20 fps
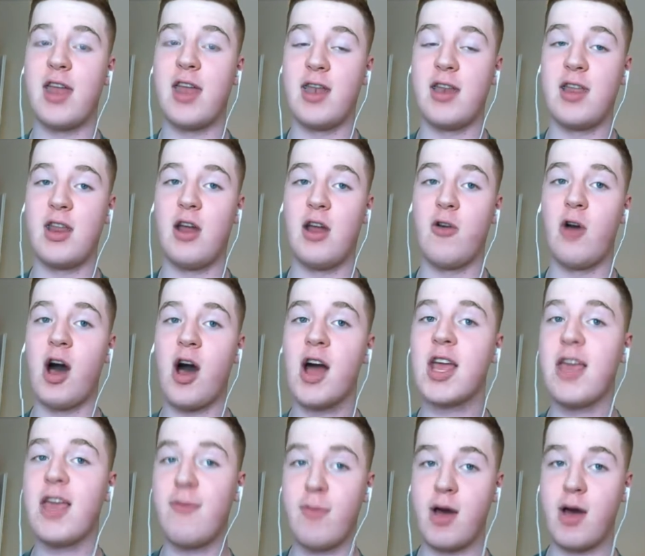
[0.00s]
And,
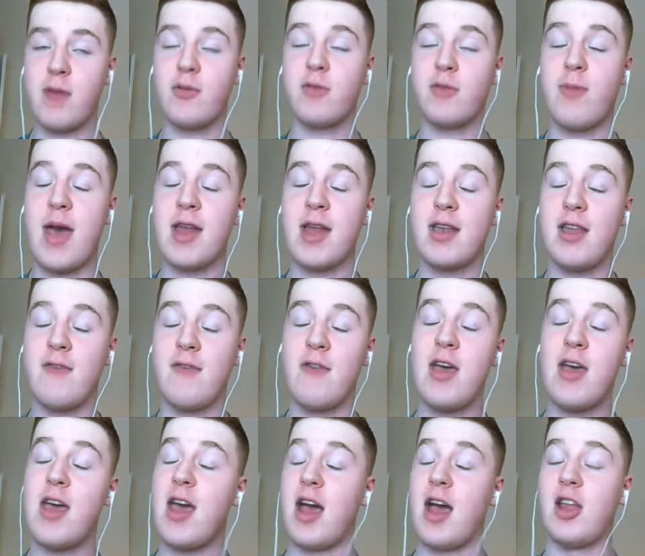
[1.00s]
I give my perspective
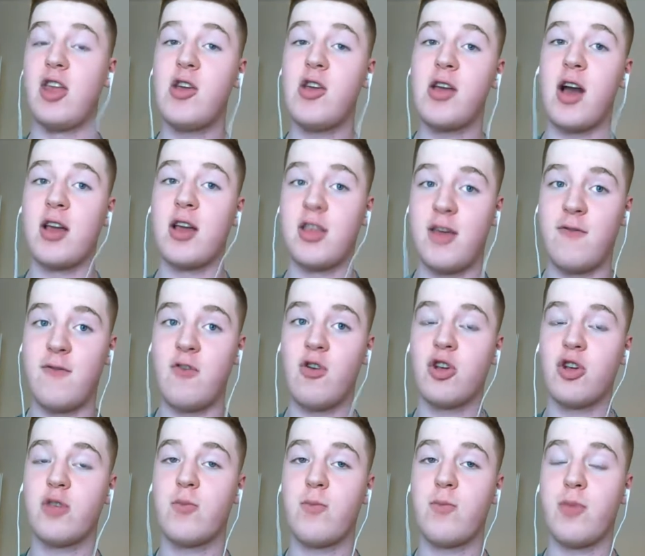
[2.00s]
and you guys give
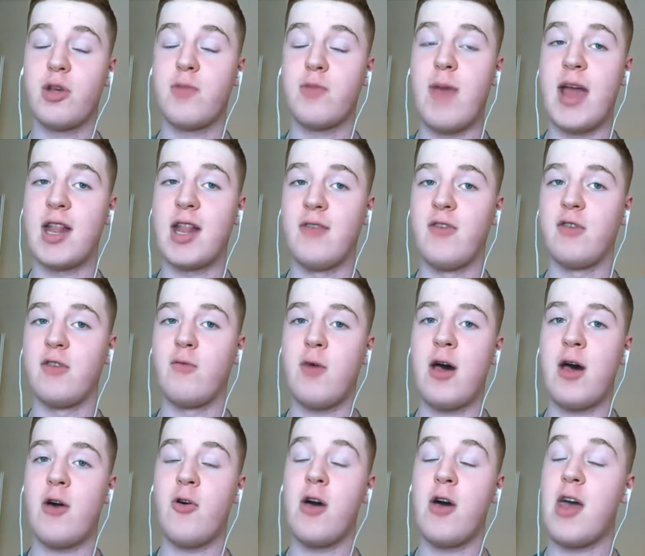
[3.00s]
yours perspective as
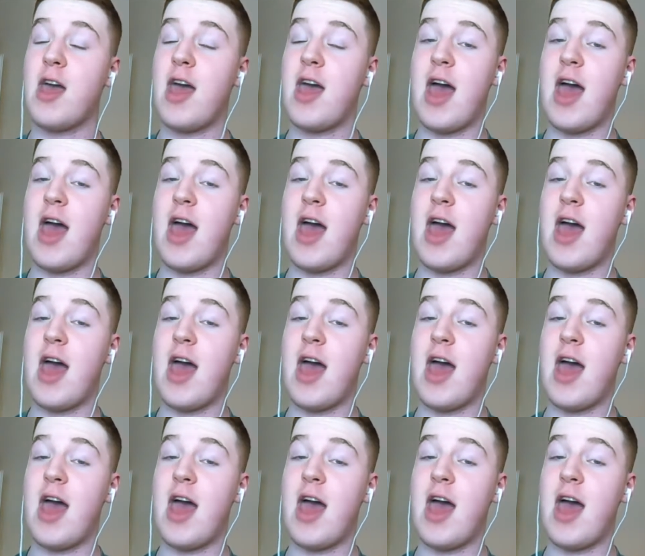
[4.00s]
well.